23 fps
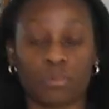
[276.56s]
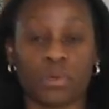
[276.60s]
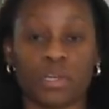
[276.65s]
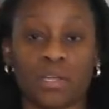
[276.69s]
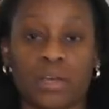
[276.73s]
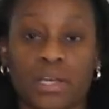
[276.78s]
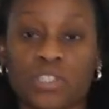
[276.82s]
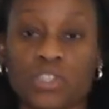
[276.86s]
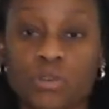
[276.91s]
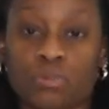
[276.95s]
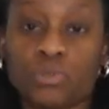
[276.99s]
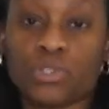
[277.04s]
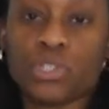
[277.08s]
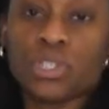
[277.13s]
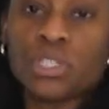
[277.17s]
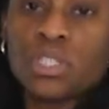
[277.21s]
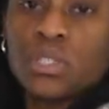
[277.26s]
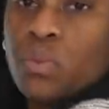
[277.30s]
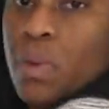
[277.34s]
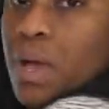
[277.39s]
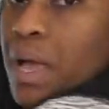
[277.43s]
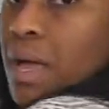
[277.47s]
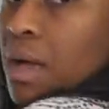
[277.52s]
be a nice option
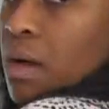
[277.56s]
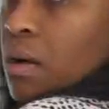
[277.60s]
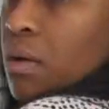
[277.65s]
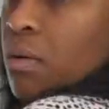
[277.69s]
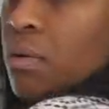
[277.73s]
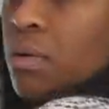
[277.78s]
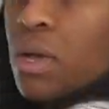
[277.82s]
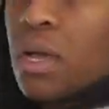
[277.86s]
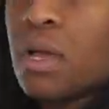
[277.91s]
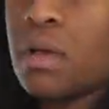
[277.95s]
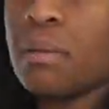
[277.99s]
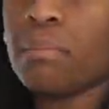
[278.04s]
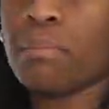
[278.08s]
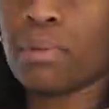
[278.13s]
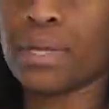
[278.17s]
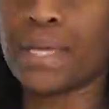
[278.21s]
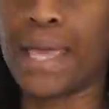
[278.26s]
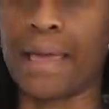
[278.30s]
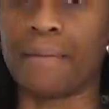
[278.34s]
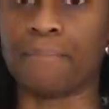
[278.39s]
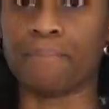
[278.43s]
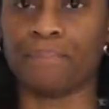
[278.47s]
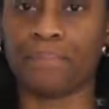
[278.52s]
as well. But
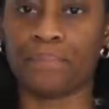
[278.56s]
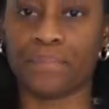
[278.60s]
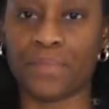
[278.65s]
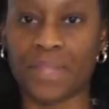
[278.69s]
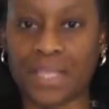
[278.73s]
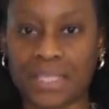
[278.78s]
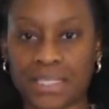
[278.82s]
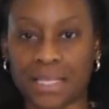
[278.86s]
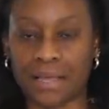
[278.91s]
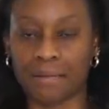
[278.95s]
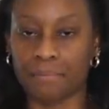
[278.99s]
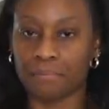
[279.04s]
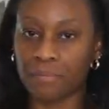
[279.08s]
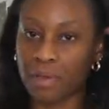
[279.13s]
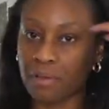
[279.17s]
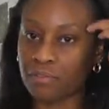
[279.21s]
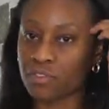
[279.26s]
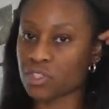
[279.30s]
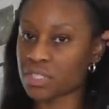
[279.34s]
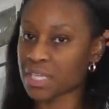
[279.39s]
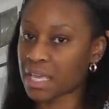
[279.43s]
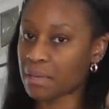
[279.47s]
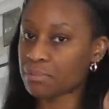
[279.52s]
yeah, that's that. I've
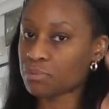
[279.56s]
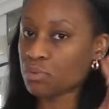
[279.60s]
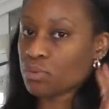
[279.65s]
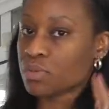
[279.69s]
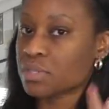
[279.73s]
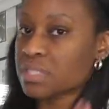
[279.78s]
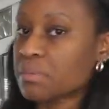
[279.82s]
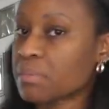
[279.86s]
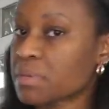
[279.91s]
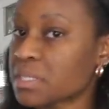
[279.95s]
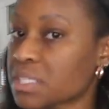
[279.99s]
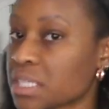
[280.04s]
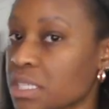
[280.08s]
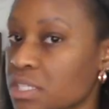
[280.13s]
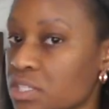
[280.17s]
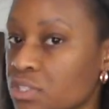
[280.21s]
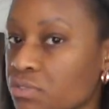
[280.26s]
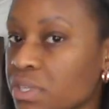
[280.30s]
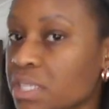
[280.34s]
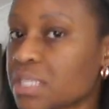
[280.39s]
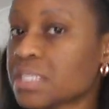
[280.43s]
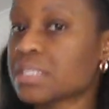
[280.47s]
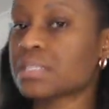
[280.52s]
just kept all the same
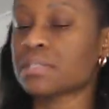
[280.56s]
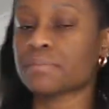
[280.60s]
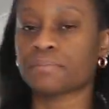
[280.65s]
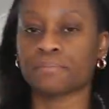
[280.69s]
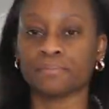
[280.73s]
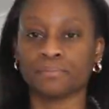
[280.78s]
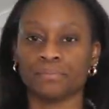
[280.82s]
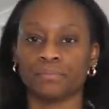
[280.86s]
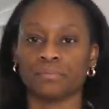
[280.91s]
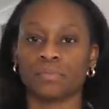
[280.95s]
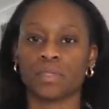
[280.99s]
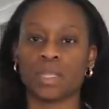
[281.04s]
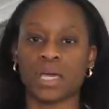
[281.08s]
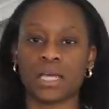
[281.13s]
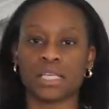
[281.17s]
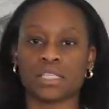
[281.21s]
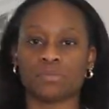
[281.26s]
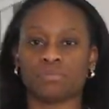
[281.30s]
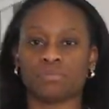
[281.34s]
accessories as